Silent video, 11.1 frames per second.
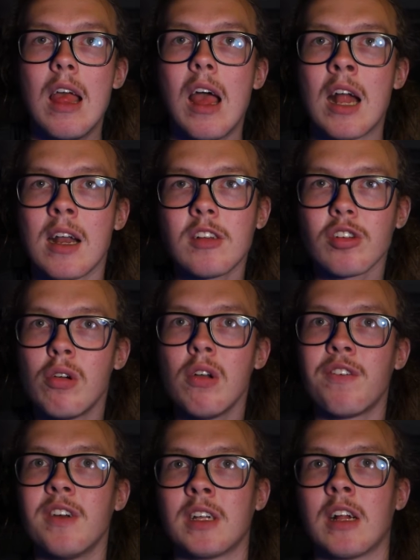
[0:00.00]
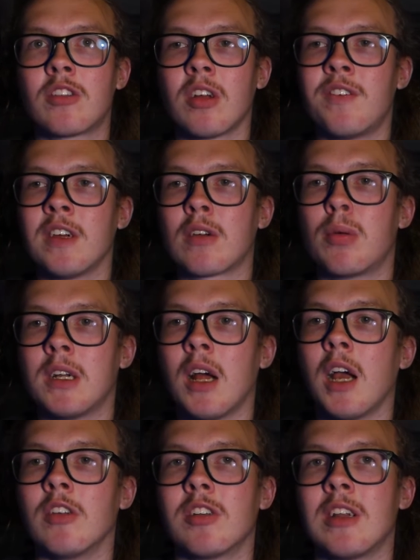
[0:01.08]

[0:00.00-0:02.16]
And that's a cool thing. That's, I think, really nice.